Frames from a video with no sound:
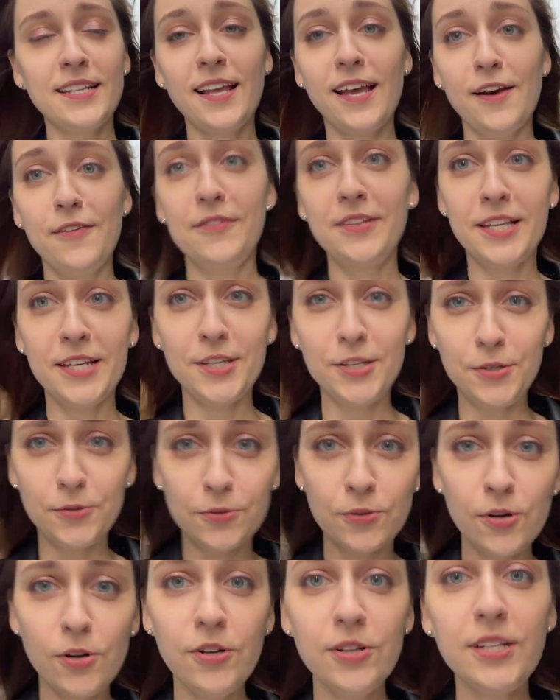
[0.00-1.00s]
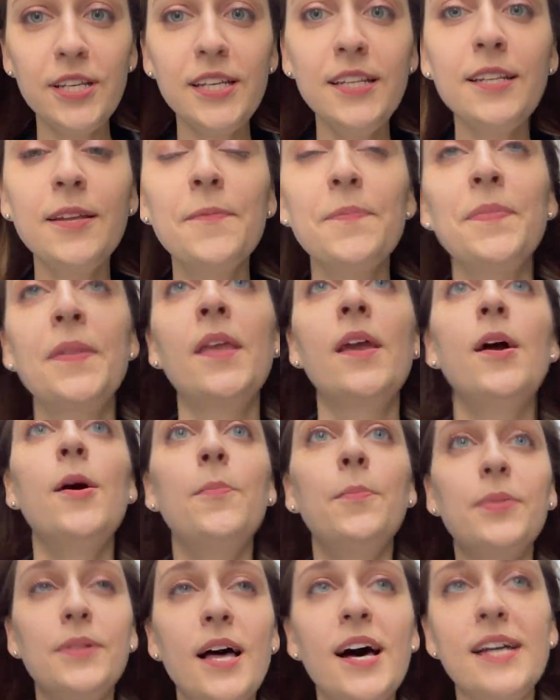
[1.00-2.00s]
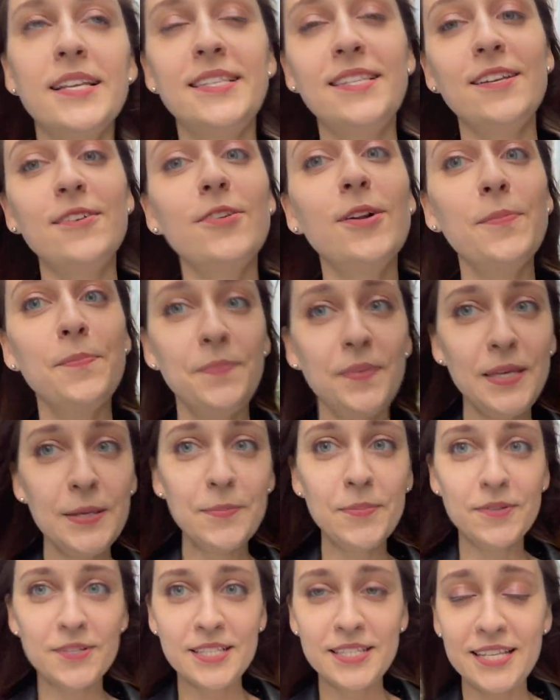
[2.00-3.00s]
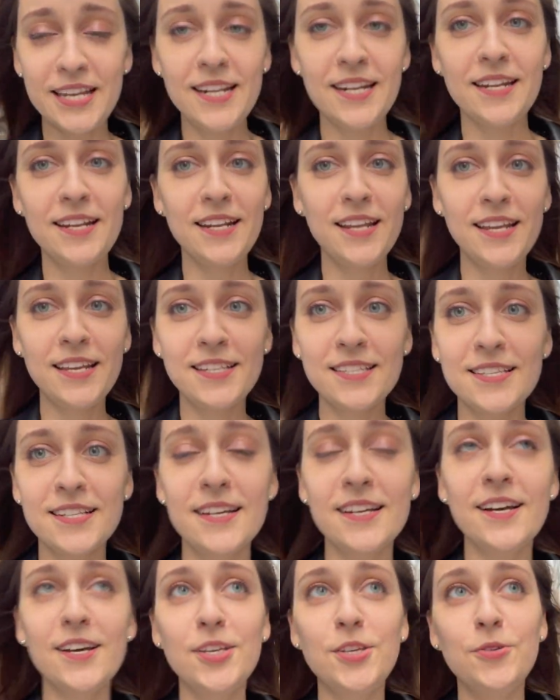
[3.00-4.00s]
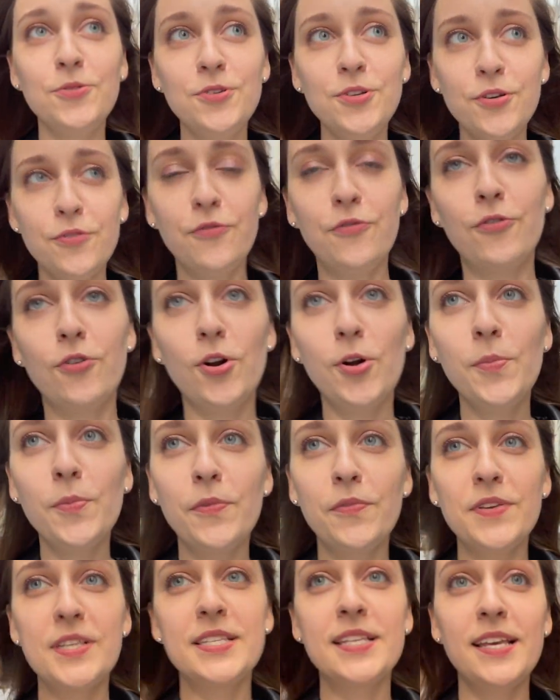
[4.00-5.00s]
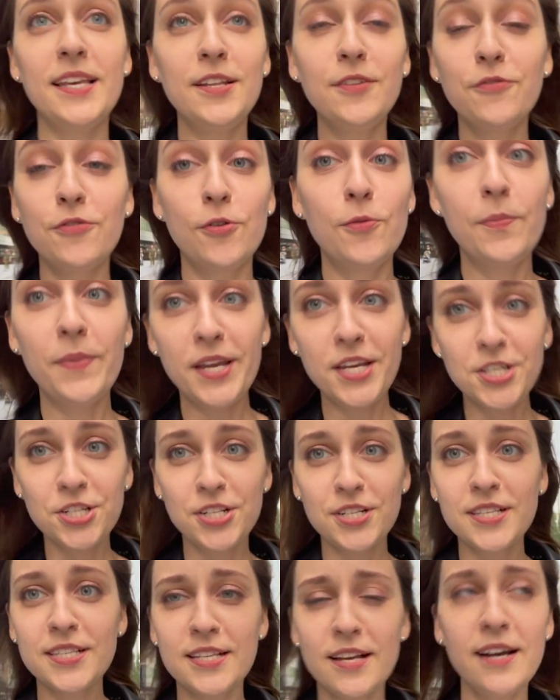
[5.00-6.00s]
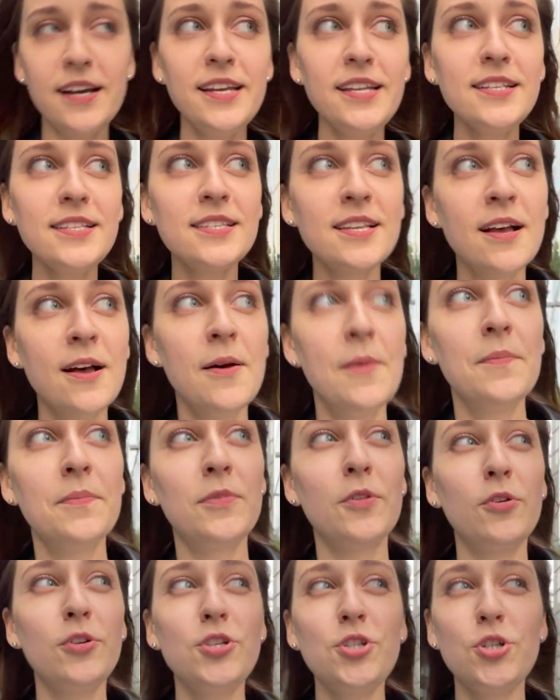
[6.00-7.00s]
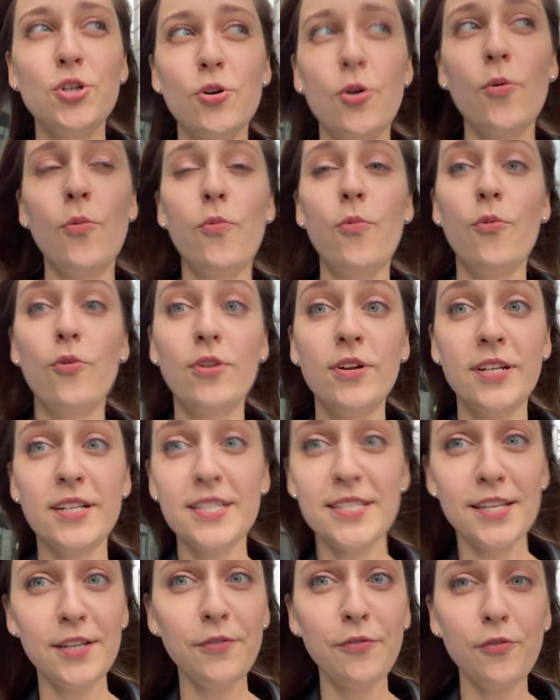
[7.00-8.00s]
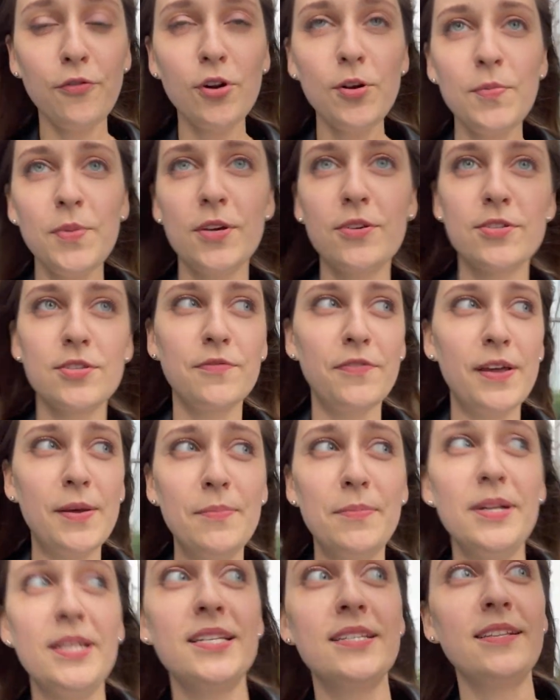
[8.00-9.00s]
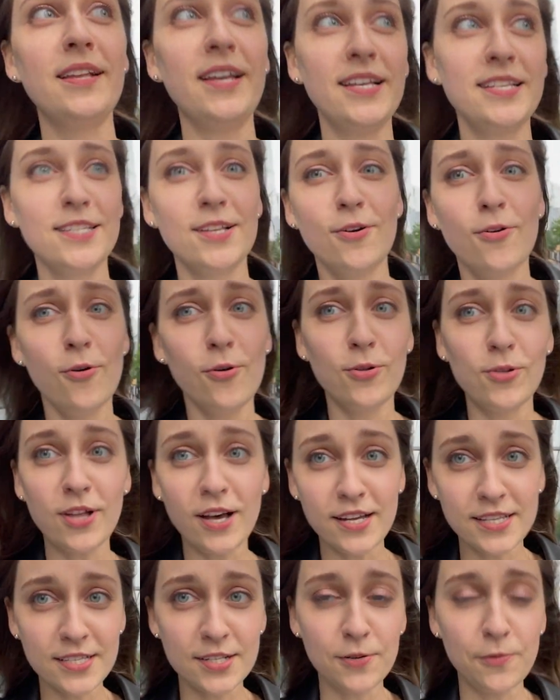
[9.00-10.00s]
have like Euro on it. Plus there are people standing in the uniform with the information signs. Not sure what is it for, because Wembley is like the whole other